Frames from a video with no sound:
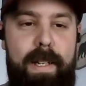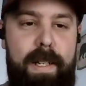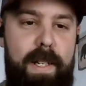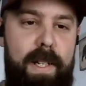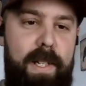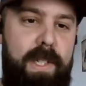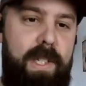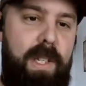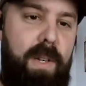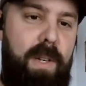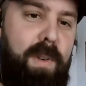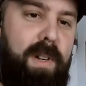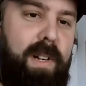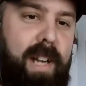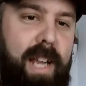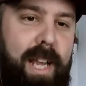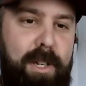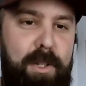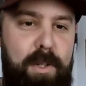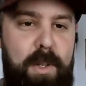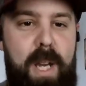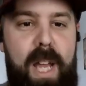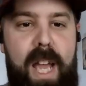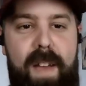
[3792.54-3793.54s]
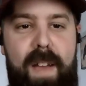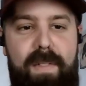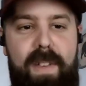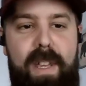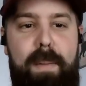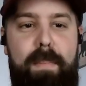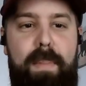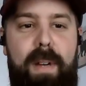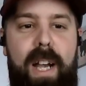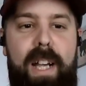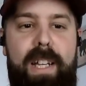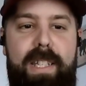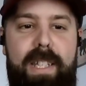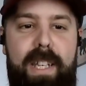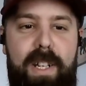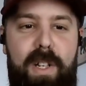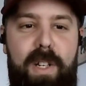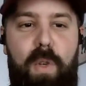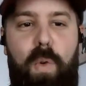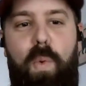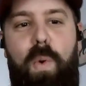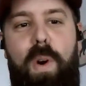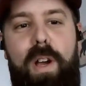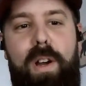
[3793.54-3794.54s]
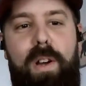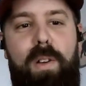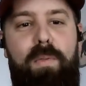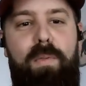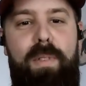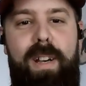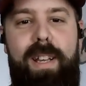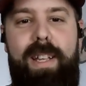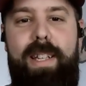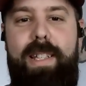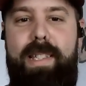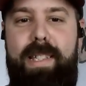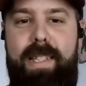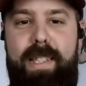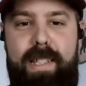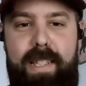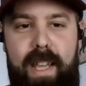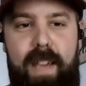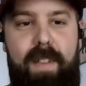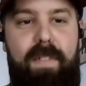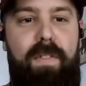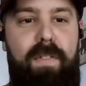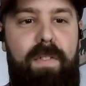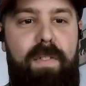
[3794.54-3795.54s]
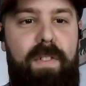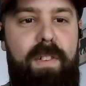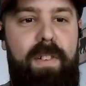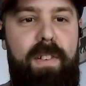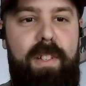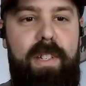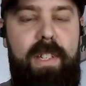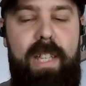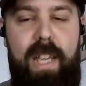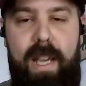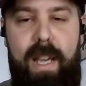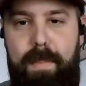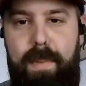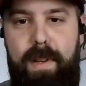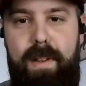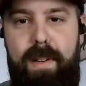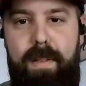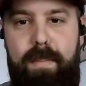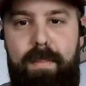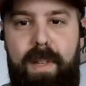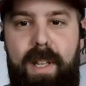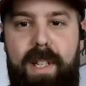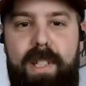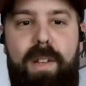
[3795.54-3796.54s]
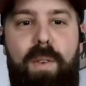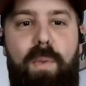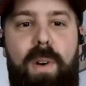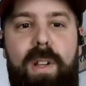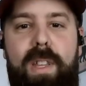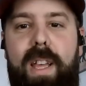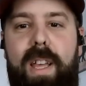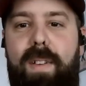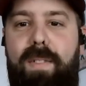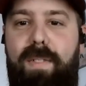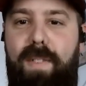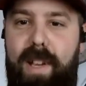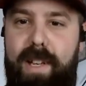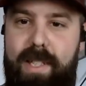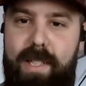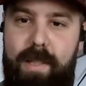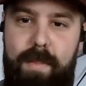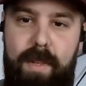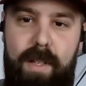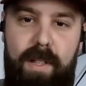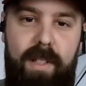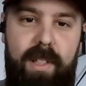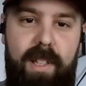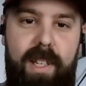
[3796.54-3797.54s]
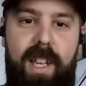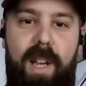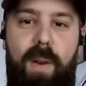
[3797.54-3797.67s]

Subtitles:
So I wanted extra heavy, but I didn't want a really stiff tip because I want that flexibility.